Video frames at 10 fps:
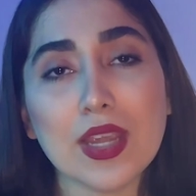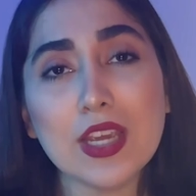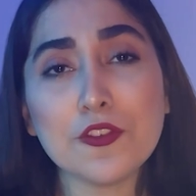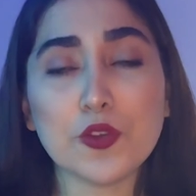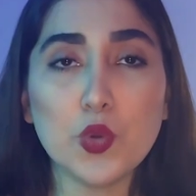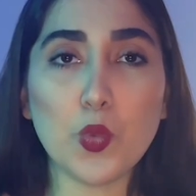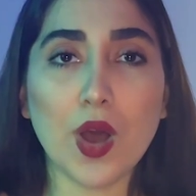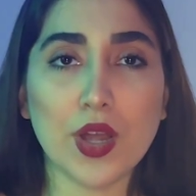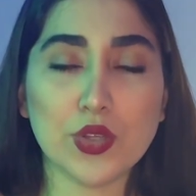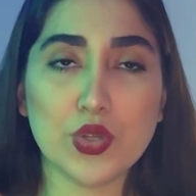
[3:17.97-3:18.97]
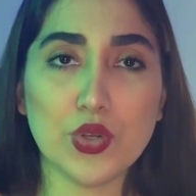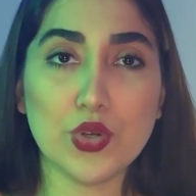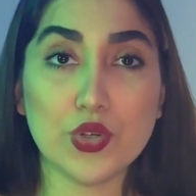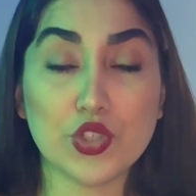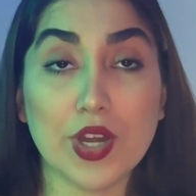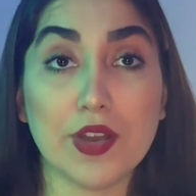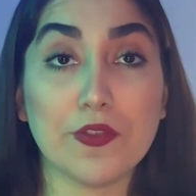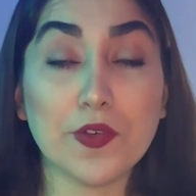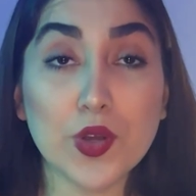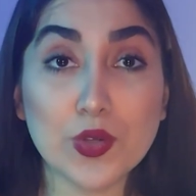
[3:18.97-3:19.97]
If you want to share
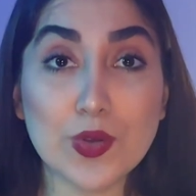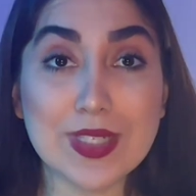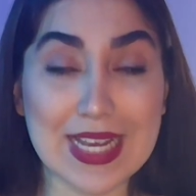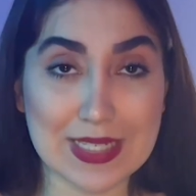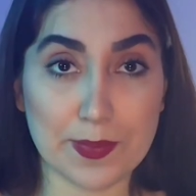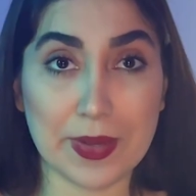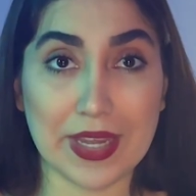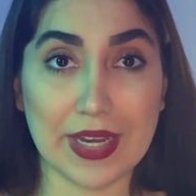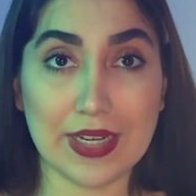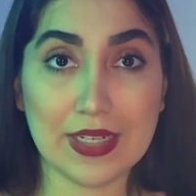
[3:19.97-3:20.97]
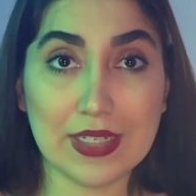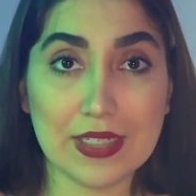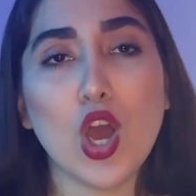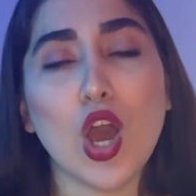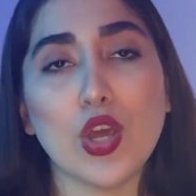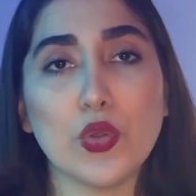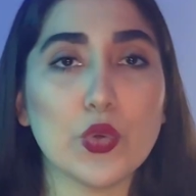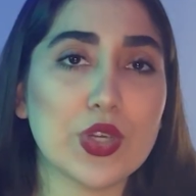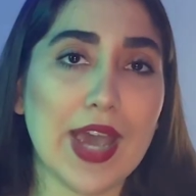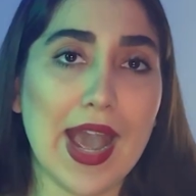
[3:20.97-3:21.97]
photos as a pin,
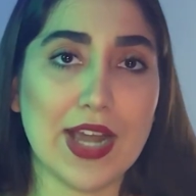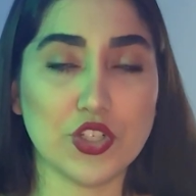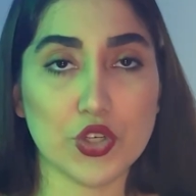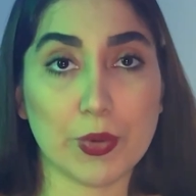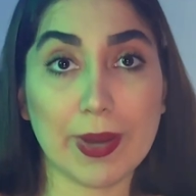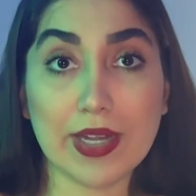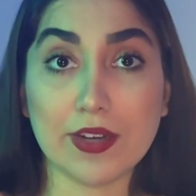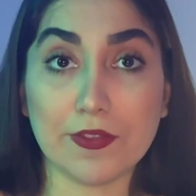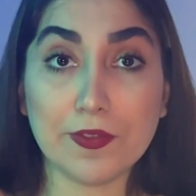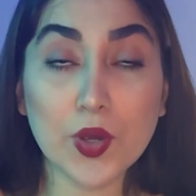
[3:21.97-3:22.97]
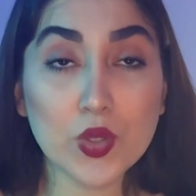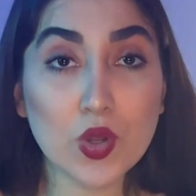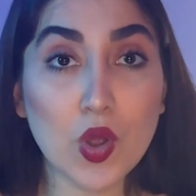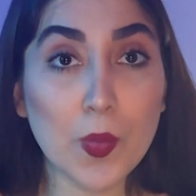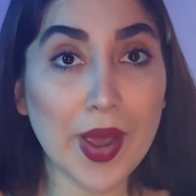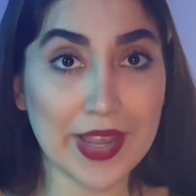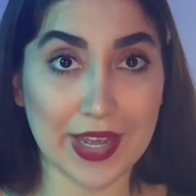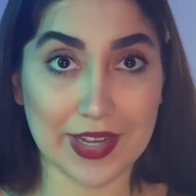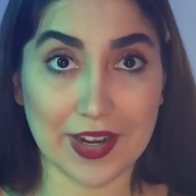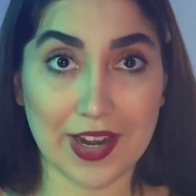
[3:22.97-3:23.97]
you can generate a photo by
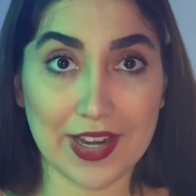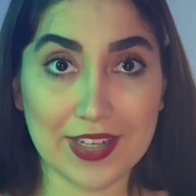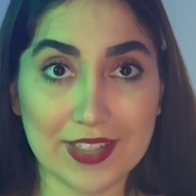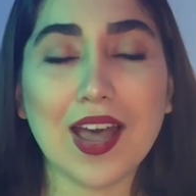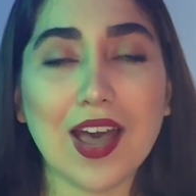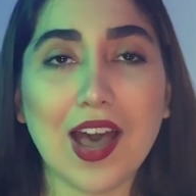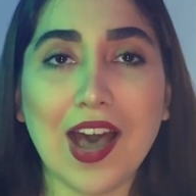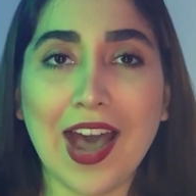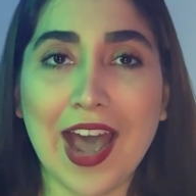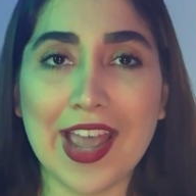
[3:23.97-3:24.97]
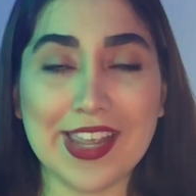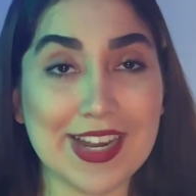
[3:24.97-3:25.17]
AI. I